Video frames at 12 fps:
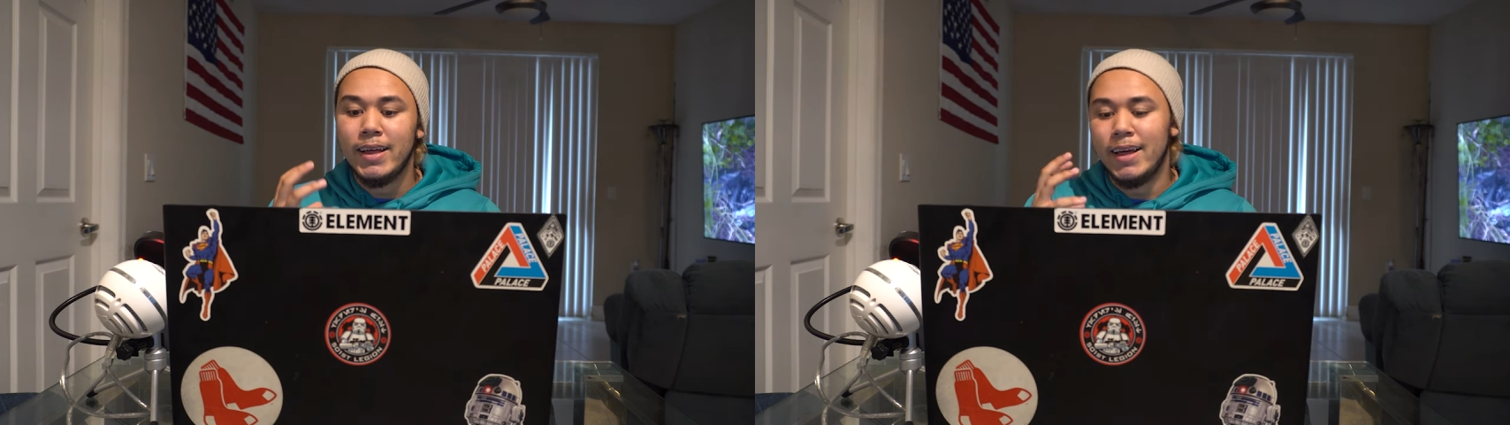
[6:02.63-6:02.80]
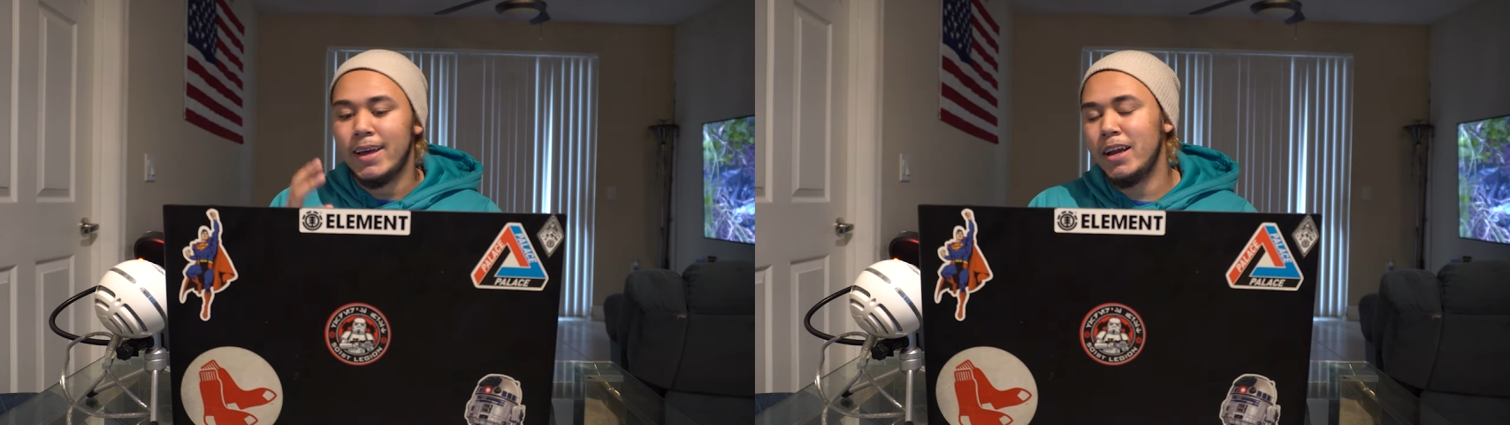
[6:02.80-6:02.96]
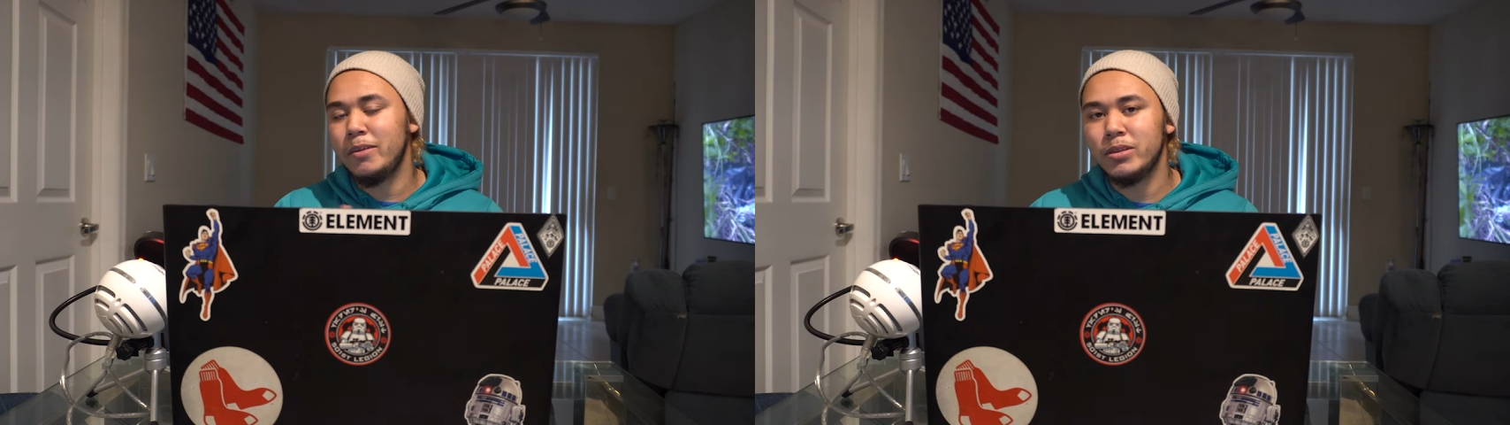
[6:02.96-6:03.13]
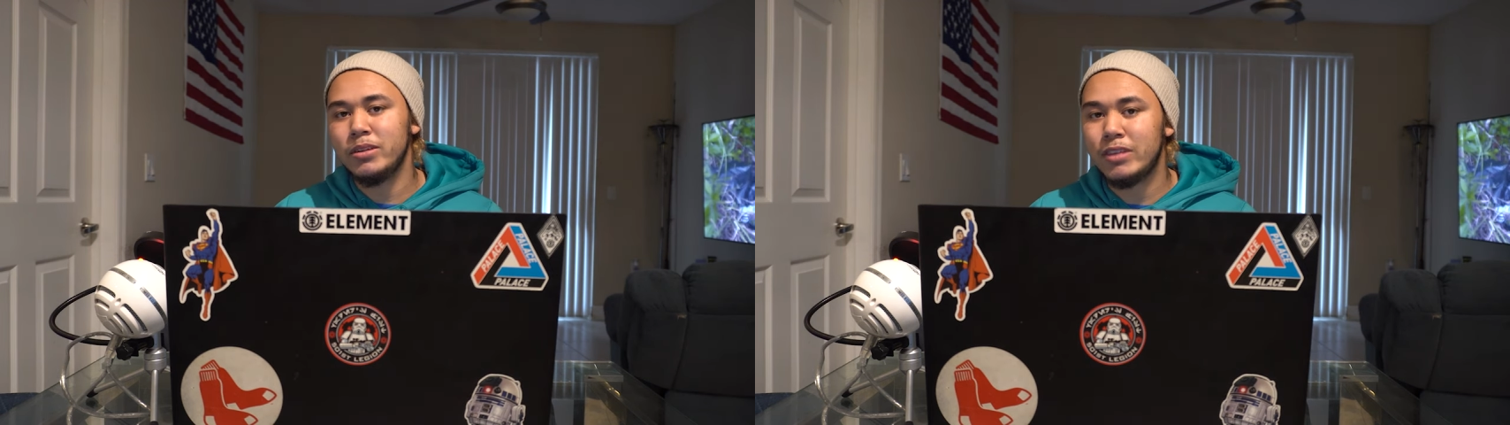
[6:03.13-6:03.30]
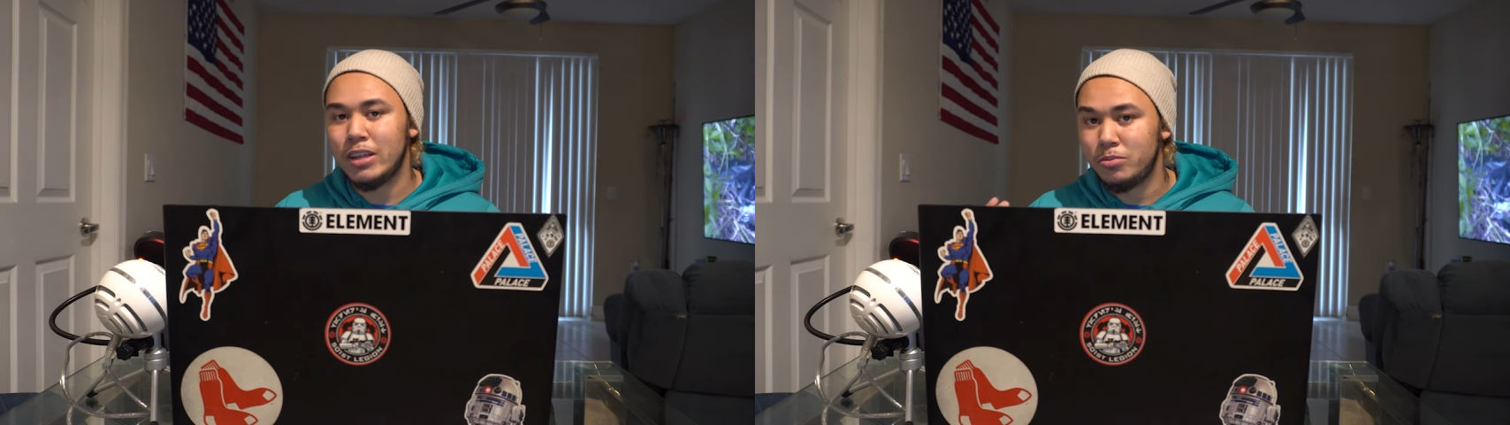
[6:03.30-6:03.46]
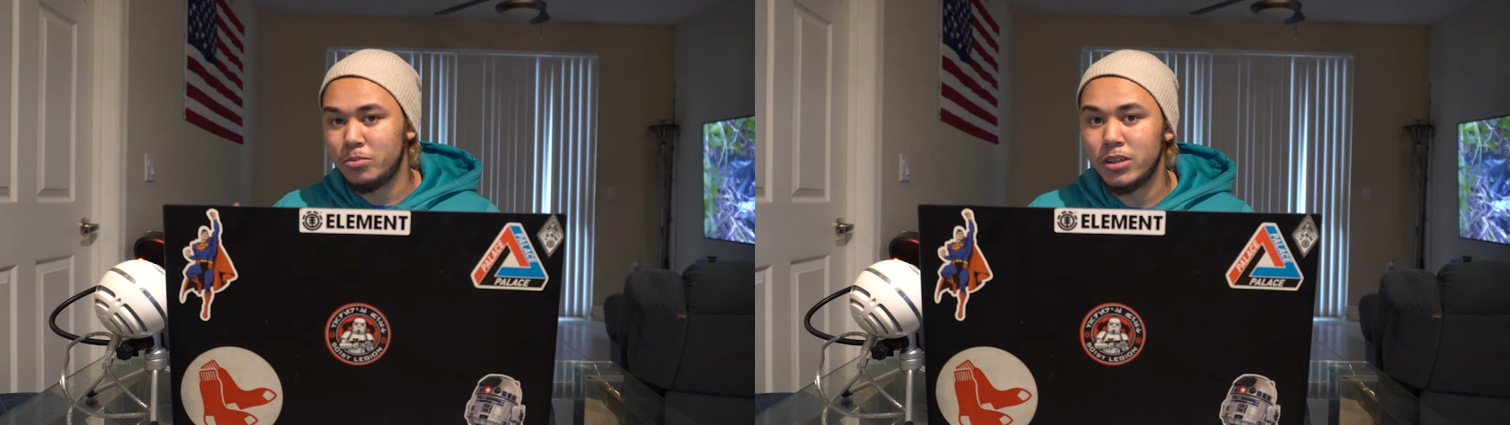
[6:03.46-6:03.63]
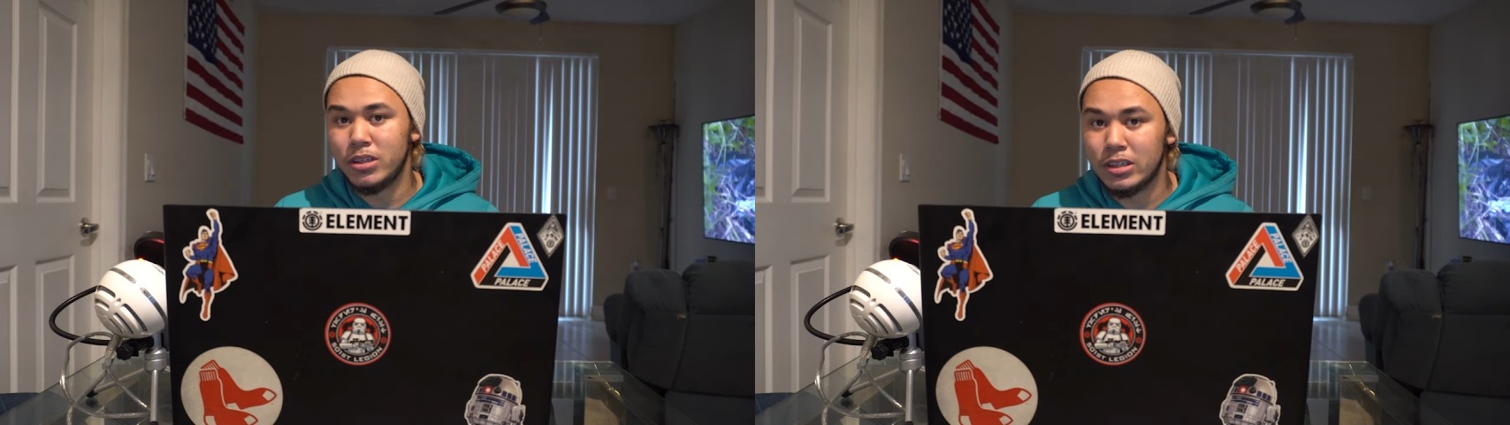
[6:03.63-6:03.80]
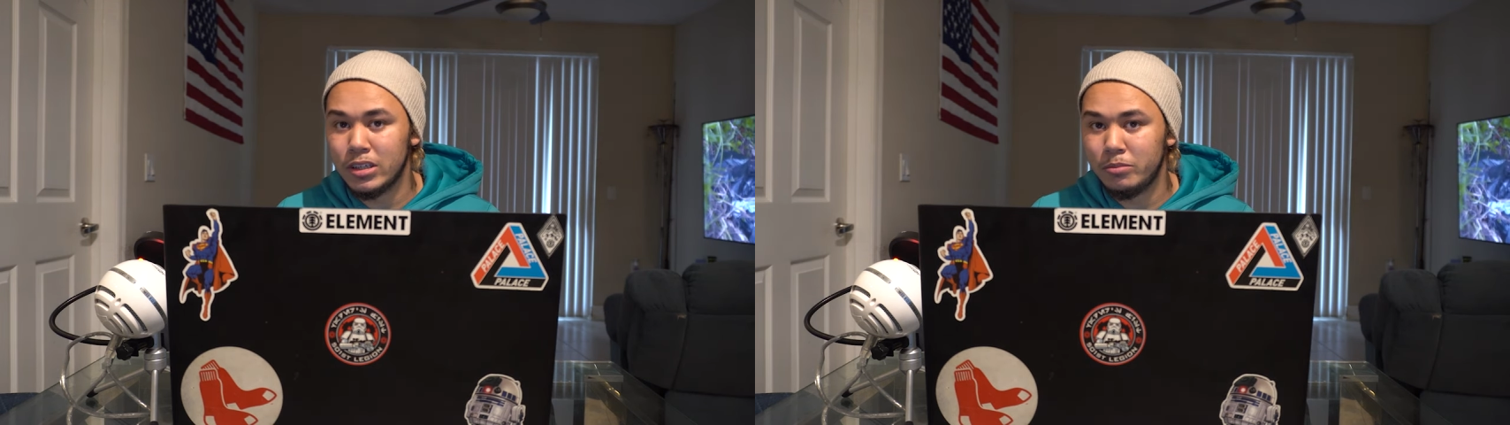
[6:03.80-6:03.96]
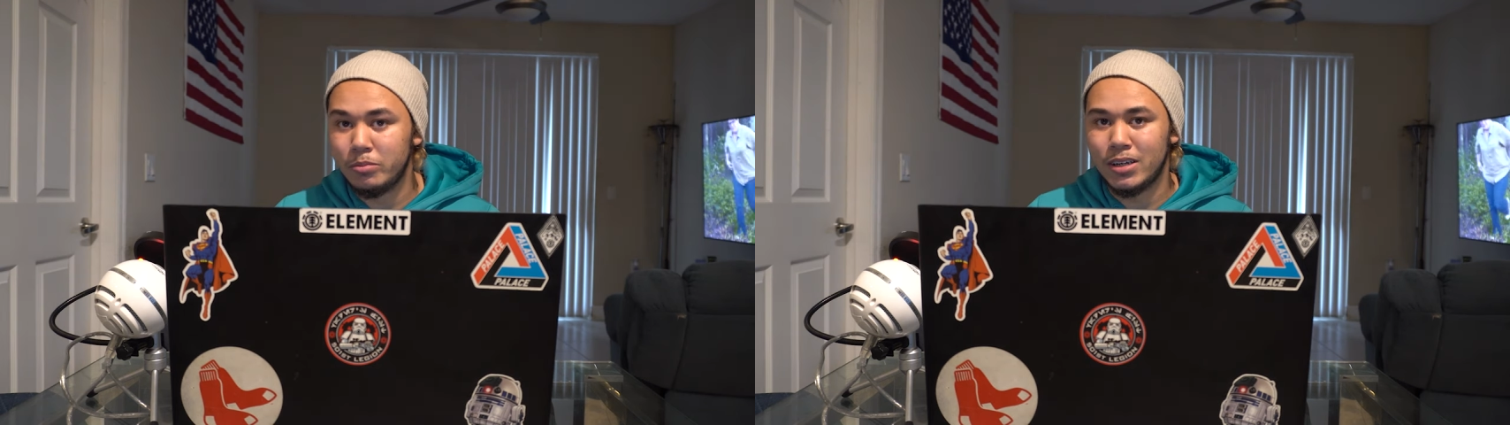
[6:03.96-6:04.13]
and I believe that's pretty
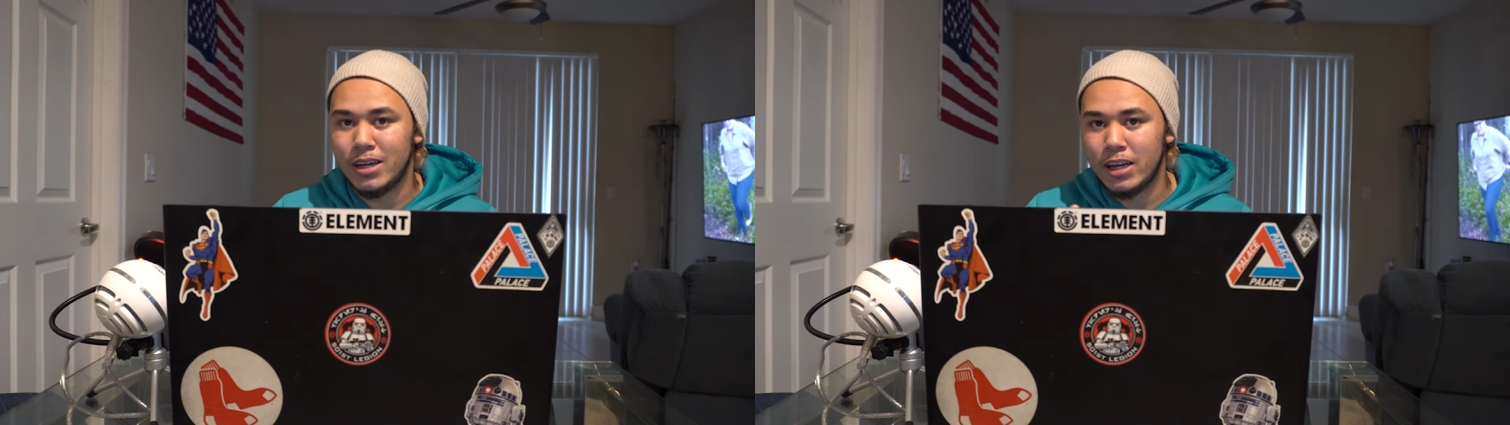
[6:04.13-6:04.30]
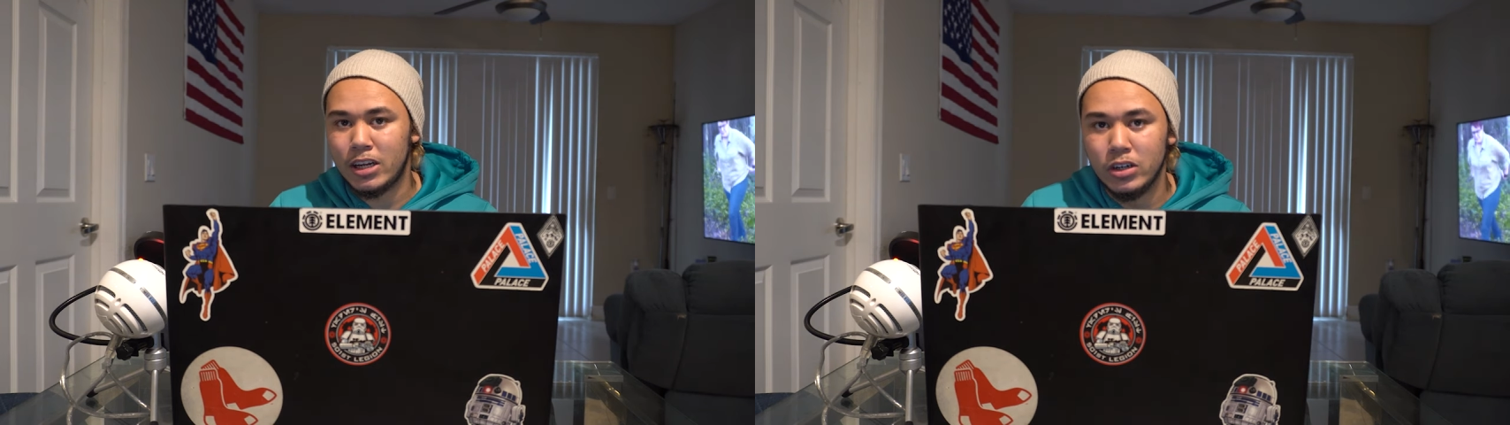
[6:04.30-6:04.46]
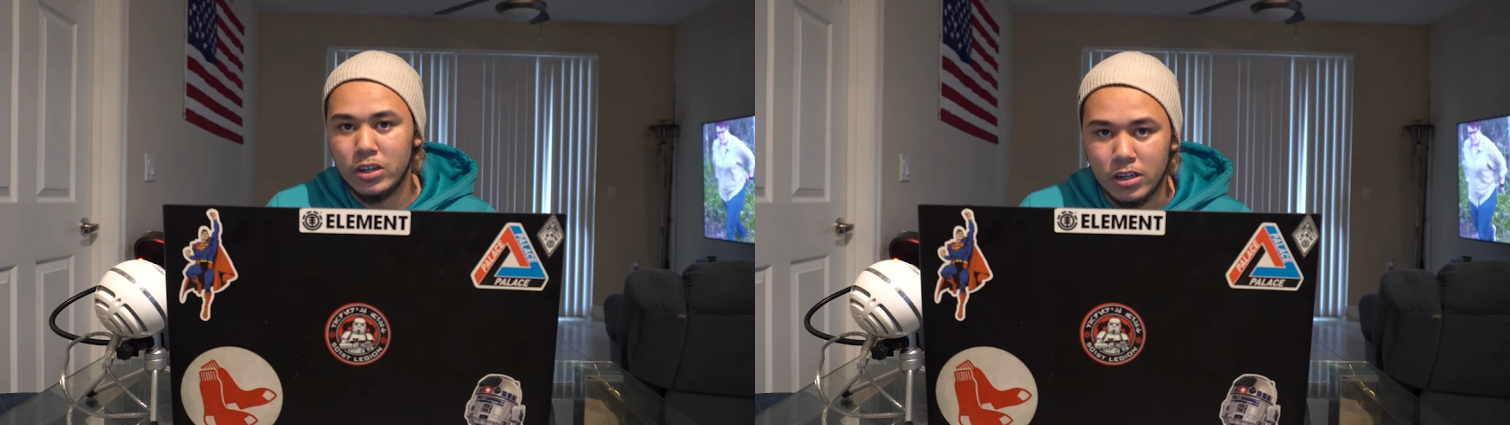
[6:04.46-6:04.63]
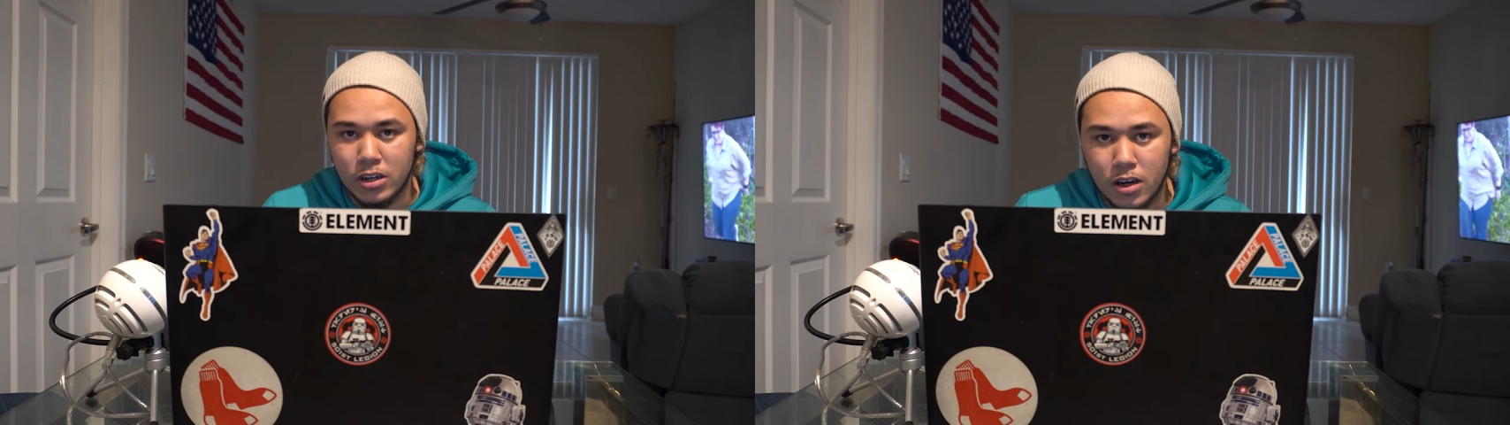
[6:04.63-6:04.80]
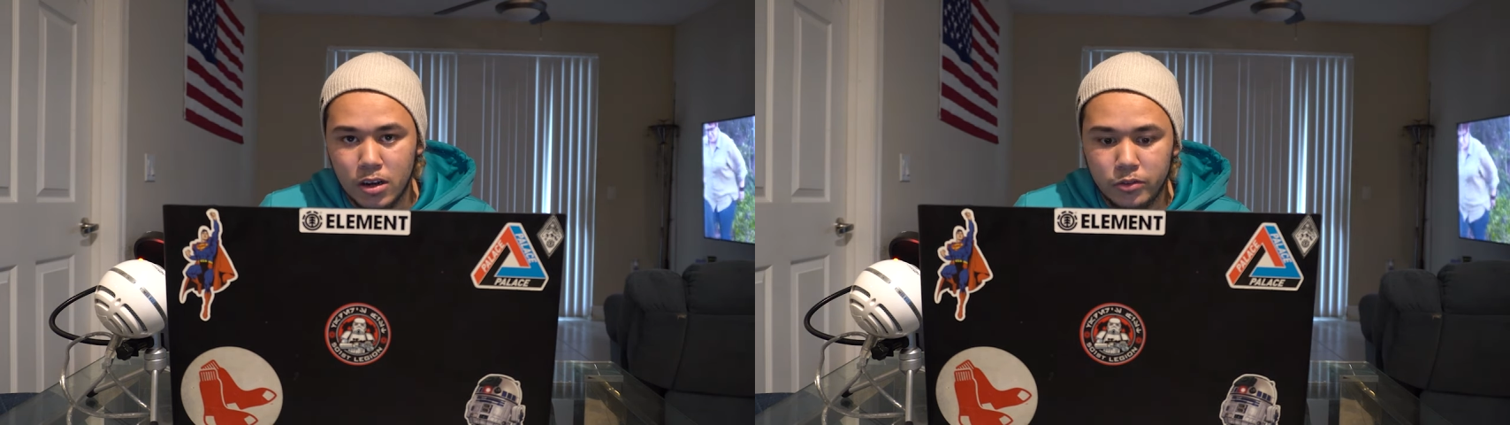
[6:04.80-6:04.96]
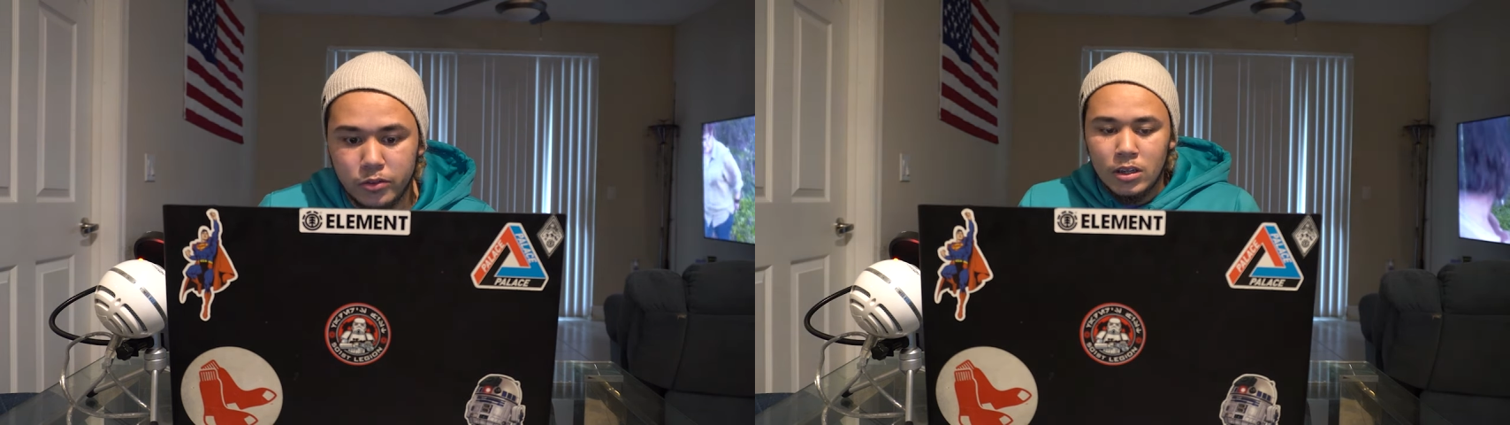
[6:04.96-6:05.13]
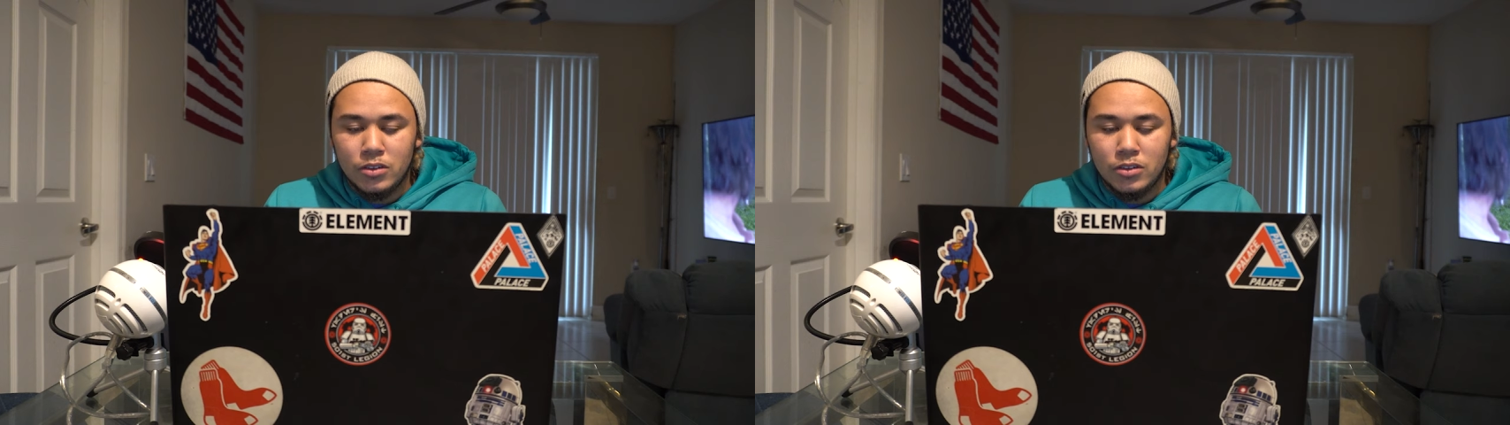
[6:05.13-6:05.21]
good but not good enough.